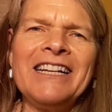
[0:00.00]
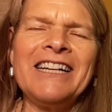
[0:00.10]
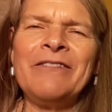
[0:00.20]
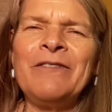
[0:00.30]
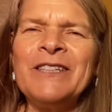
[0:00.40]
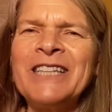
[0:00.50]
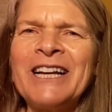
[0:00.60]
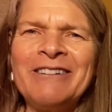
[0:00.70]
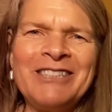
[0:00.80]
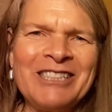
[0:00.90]
It feels
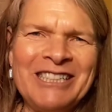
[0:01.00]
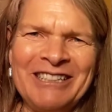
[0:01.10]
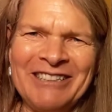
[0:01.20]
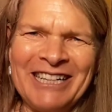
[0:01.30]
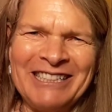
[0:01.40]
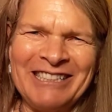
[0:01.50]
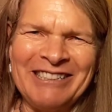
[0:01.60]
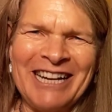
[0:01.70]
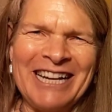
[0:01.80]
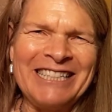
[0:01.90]
like I was just here
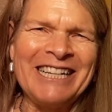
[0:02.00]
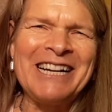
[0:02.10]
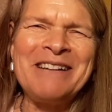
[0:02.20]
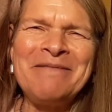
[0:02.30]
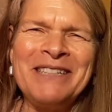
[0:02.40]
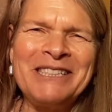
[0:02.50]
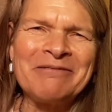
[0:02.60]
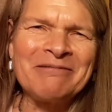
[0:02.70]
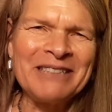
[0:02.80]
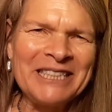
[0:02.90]
yesterday. Time is
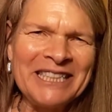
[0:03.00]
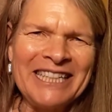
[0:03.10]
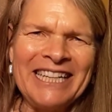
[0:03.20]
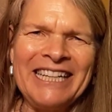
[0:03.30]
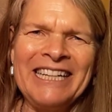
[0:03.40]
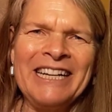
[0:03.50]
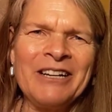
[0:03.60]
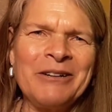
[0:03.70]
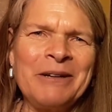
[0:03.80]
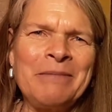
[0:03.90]
really
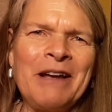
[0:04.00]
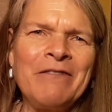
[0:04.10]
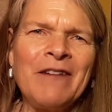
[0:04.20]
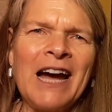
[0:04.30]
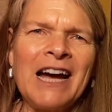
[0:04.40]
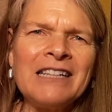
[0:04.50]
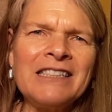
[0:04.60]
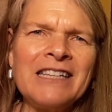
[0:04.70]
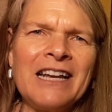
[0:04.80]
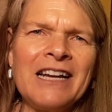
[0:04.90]
going by
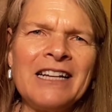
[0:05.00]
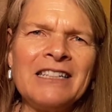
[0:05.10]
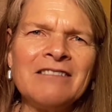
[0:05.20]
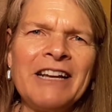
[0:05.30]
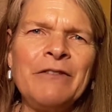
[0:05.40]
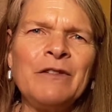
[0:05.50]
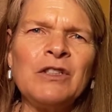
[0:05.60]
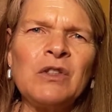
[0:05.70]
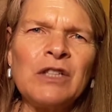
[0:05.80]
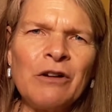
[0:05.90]
fast, and life
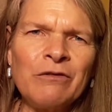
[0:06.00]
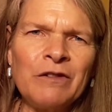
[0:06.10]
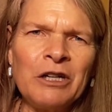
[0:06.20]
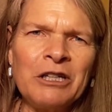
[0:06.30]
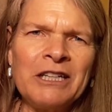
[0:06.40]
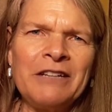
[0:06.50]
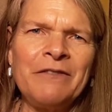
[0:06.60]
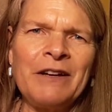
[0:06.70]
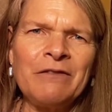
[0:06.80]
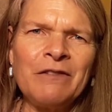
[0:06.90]
is so full and
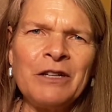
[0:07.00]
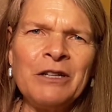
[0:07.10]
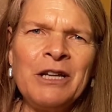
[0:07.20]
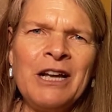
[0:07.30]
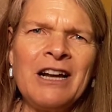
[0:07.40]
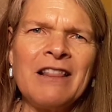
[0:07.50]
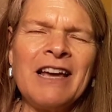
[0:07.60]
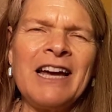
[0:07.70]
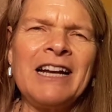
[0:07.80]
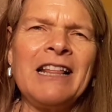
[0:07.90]
eventful
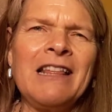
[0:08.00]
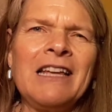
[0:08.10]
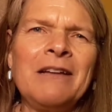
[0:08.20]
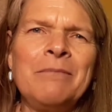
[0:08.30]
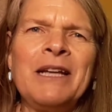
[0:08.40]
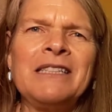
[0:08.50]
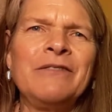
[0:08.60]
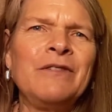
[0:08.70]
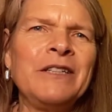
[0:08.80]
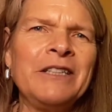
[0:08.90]
that I think it makes
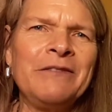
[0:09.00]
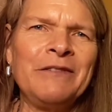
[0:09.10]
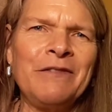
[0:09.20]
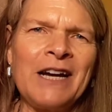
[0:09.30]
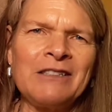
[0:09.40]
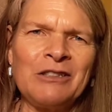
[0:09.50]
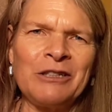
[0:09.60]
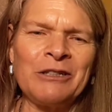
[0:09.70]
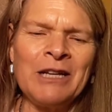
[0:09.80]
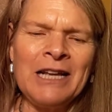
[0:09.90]
it feel even
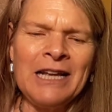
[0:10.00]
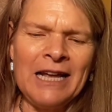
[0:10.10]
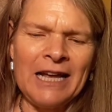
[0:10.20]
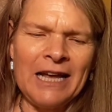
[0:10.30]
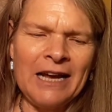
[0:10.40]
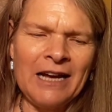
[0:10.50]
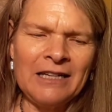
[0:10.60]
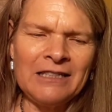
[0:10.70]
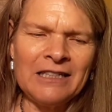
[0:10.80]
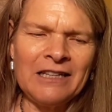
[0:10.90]
faster.
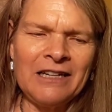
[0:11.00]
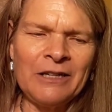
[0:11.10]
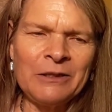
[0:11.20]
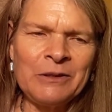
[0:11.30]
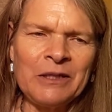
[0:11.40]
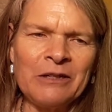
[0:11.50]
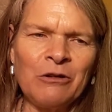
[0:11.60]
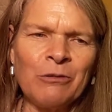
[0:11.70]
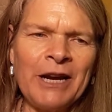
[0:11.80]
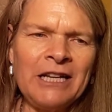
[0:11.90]
And there's a
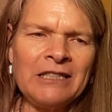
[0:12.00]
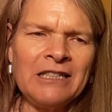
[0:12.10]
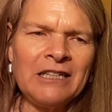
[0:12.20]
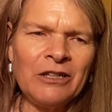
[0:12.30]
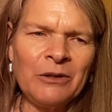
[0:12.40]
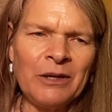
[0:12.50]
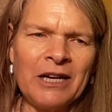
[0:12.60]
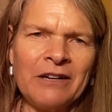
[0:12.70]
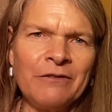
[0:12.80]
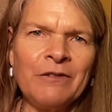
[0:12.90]
great deal
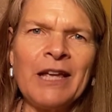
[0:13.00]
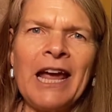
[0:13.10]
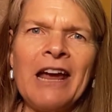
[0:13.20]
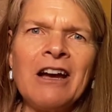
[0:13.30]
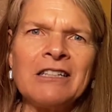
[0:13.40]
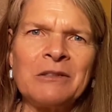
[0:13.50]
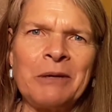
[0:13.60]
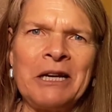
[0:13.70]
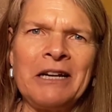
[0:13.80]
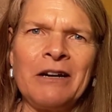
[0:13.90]
of chaos
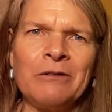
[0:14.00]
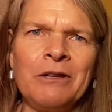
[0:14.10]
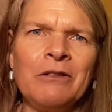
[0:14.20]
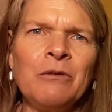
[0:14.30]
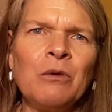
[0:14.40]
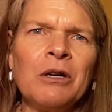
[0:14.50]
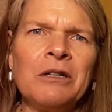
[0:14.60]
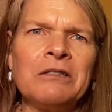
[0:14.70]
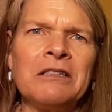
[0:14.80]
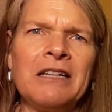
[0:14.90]
right now in the
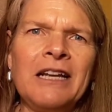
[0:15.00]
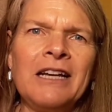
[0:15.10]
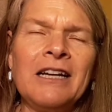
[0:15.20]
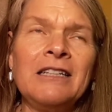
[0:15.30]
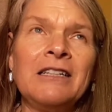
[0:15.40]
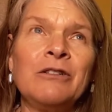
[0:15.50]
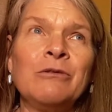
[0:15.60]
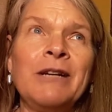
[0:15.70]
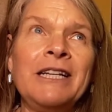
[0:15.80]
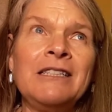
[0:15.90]
world, and a
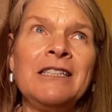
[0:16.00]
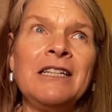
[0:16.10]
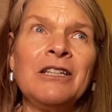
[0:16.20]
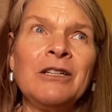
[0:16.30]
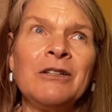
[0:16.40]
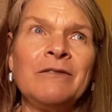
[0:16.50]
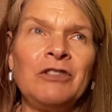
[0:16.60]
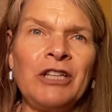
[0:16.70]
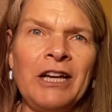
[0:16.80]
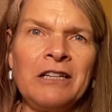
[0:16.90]
great deal of
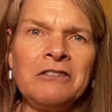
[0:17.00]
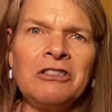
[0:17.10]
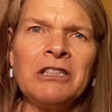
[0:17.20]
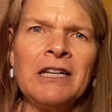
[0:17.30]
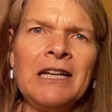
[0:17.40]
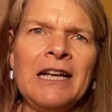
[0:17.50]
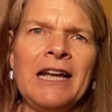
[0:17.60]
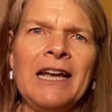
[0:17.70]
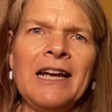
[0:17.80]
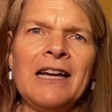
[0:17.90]
change,
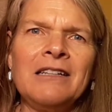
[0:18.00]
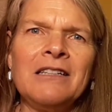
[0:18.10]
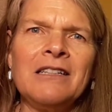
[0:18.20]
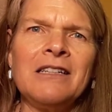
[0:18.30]
and